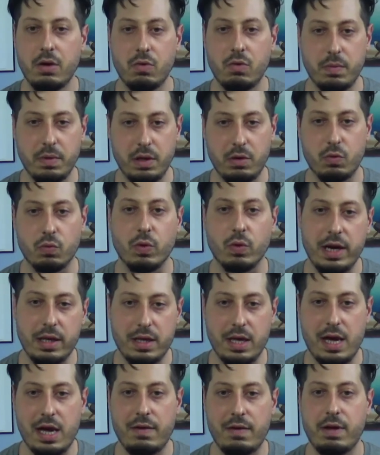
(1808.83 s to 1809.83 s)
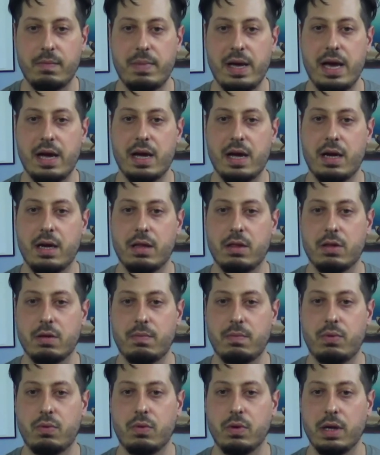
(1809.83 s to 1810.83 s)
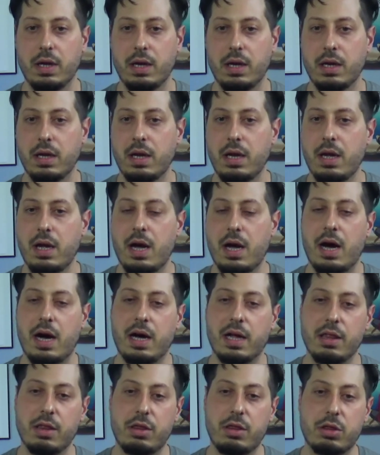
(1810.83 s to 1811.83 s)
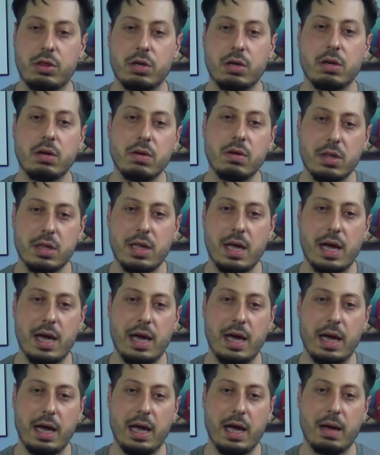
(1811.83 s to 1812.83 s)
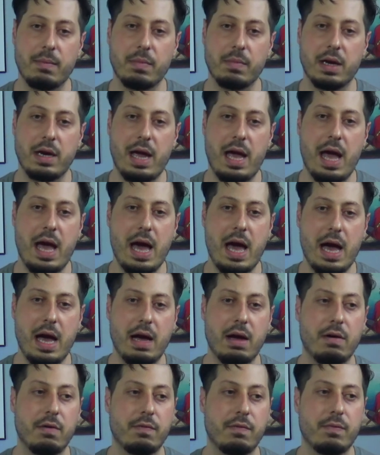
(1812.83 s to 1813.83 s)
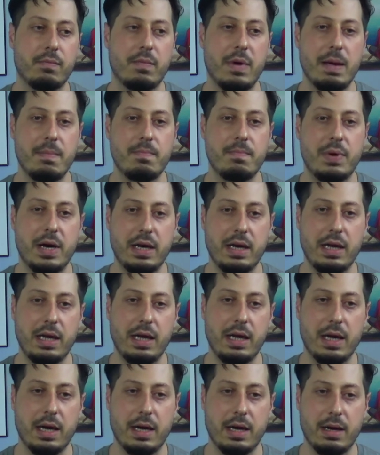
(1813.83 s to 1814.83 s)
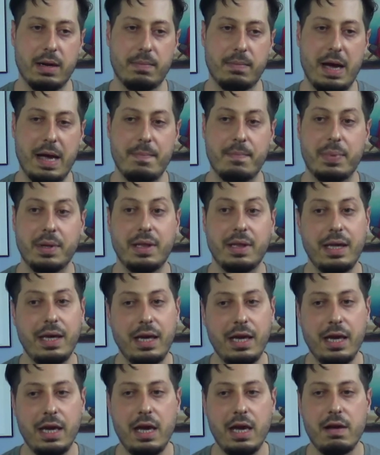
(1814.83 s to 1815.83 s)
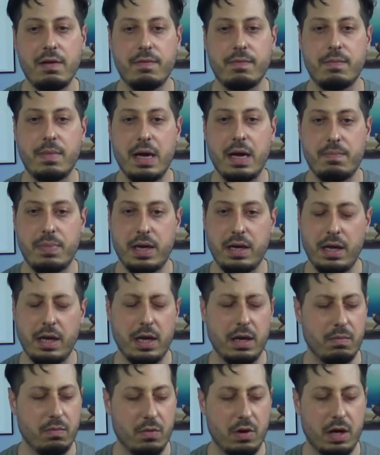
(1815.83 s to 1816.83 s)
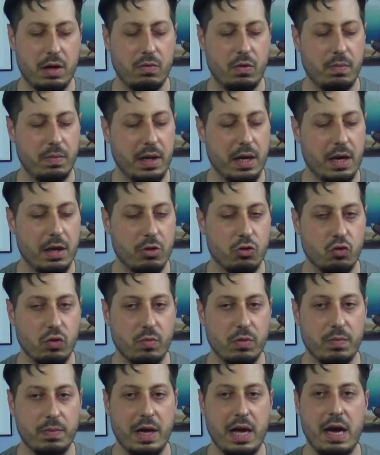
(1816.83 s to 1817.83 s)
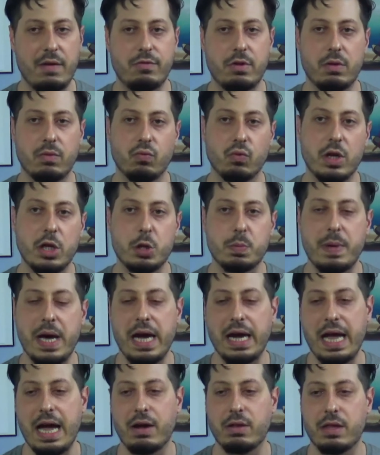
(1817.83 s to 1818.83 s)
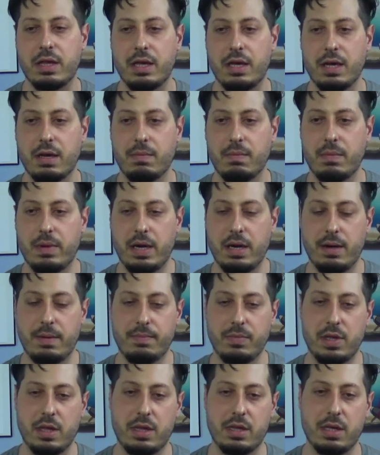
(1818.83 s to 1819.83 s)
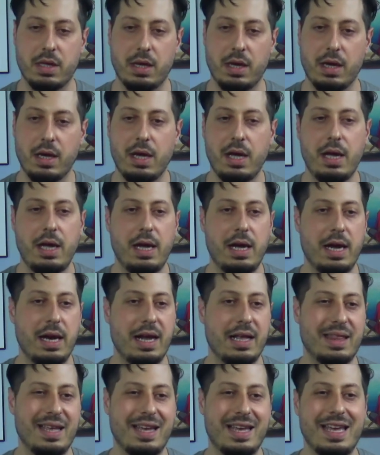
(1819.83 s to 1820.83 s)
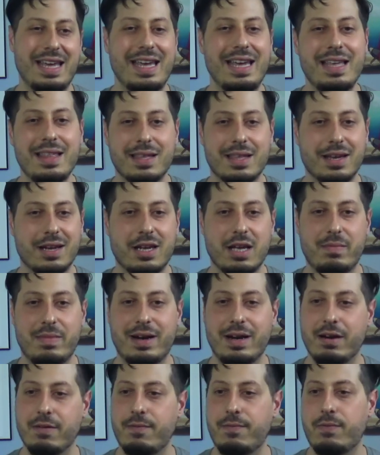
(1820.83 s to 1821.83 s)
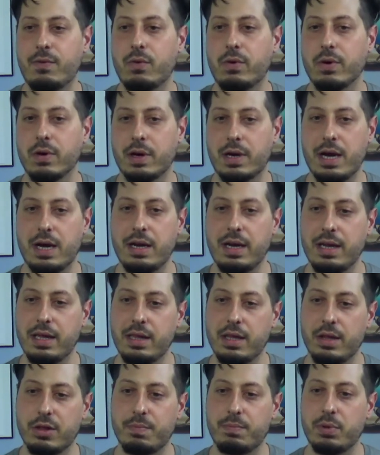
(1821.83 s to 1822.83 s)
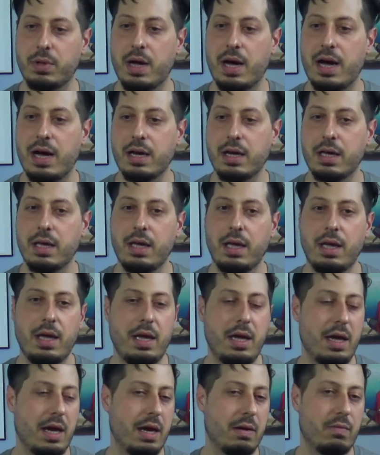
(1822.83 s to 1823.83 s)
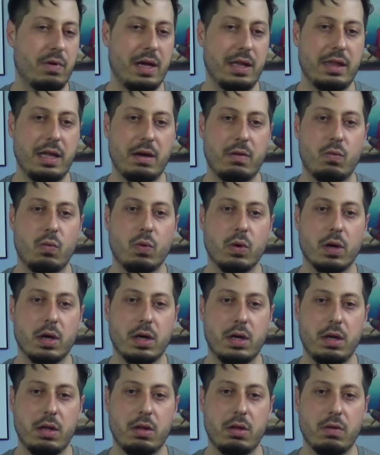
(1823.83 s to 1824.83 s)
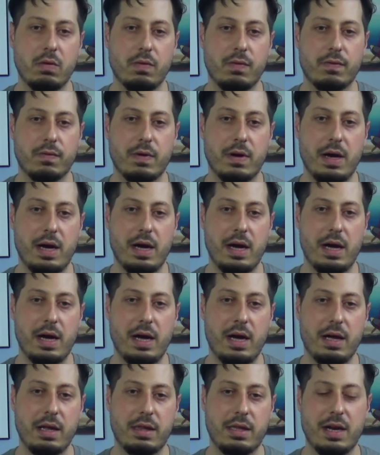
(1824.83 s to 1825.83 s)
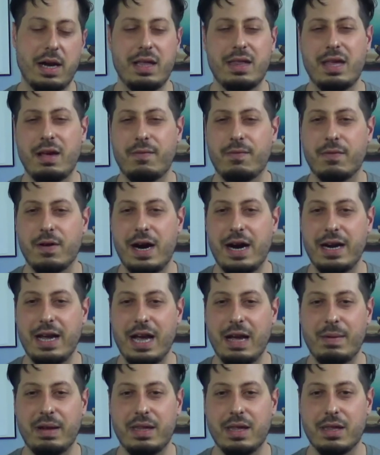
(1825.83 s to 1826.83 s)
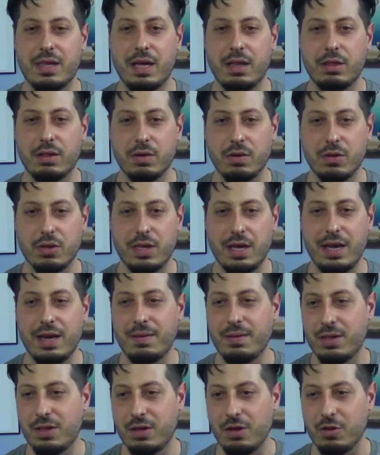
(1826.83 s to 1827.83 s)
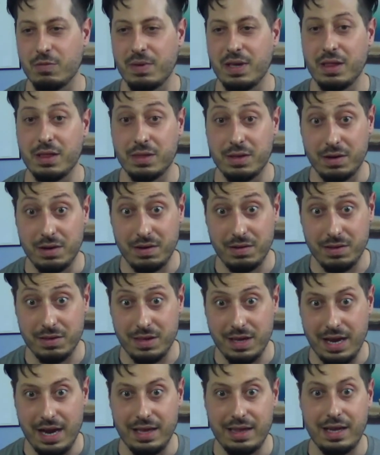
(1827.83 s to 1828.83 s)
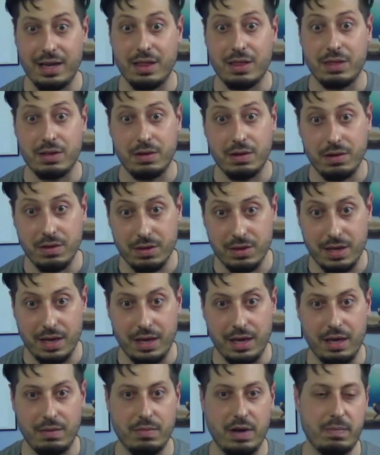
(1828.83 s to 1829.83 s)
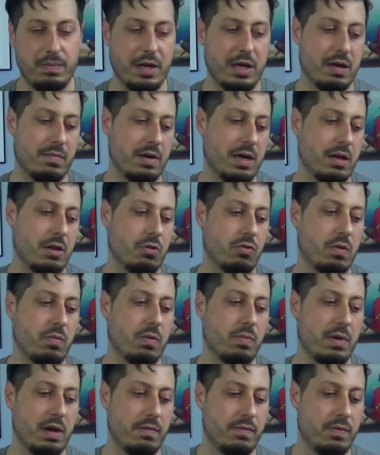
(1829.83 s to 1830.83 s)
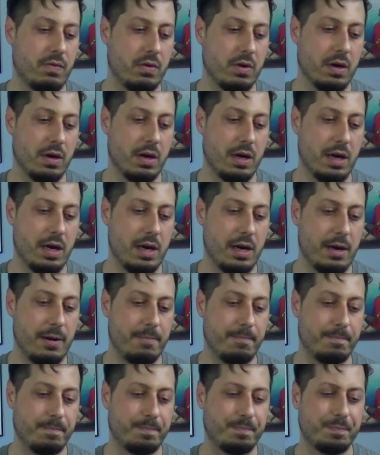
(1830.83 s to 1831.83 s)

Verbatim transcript: Will be great to have you back on at some point. On Thursday, I'm going to have my buddy, I believe my buddy Imran will be on stream with me. I have to reach back out to him to see. And I think he's going to come on at 4, kind of in this block. And what I think we're going to do, did I say Friday? I meant to say Thursday. Excuse me. Thursday. I think Thursday he might be coming on stream with me at 4. So I'm